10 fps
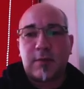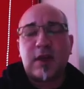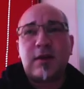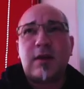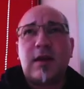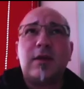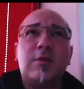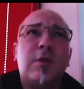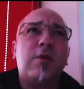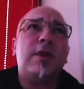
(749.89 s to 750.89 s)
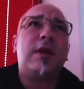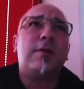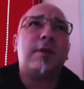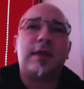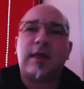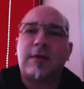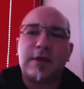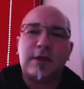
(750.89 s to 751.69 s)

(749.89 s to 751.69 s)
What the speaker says: But at the moment, I think there is